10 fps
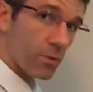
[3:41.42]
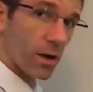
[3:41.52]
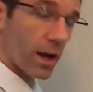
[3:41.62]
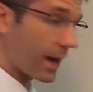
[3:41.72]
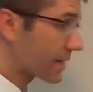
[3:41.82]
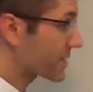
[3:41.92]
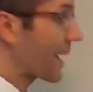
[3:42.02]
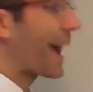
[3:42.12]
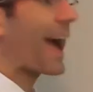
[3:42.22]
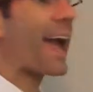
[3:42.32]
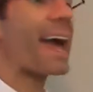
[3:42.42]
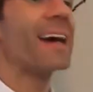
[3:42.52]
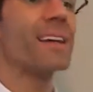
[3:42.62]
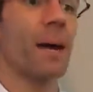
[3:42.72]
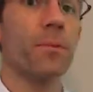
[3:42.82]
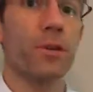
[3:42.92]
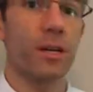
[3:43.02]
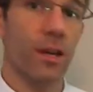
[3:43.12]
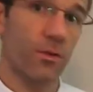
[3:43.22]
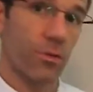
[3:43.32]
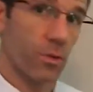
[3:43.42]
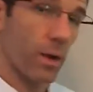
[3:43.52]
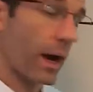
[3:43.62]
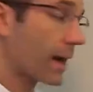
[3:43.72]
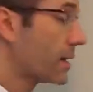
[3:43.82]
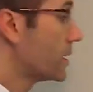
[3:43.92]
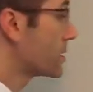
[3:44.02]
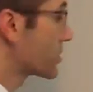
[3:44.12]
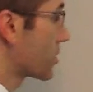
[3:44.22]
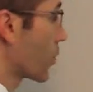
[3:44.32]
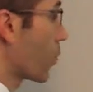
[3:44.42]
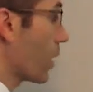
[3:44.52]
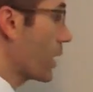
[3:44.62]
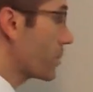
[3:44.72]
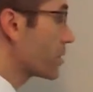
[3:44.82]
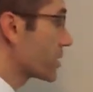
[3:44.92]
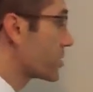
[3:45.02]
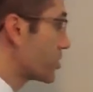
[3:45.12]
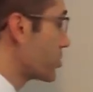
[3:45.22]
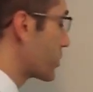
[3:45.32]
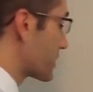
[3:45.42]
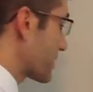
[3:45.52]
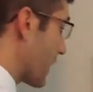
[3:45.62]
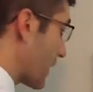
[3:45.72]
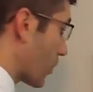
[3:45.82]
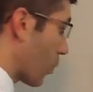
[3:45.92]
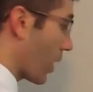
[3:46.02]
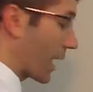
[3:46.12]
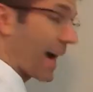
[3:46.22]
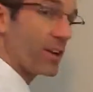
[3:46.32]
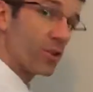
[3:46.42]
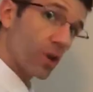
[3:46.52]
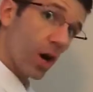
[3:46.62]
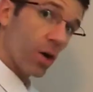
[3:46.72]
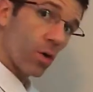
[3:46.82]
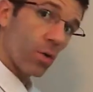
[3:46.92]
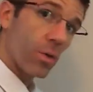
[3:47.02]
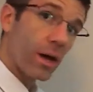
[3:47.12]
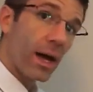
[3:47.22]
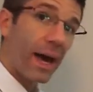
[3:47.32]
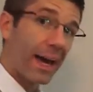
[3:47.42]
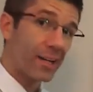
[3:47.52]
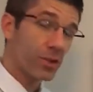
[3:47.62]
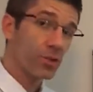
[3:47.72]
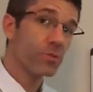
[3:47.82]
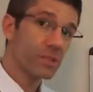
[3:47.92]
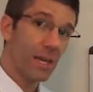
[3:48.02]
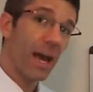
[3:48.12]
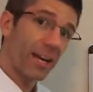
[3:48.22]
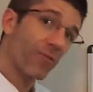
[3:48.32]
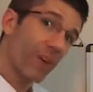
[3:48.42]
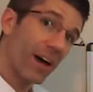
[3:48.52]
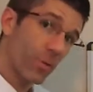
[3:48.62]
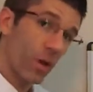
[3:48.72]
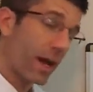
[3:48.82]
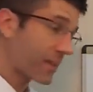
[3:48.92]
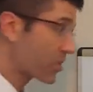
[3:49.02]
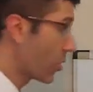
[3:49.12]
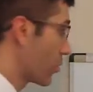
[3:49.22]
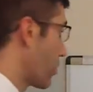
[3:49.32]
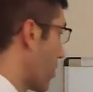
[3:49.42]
for x and I'm looking for y. So what I'm going to do is take what I know and use that to find what I don't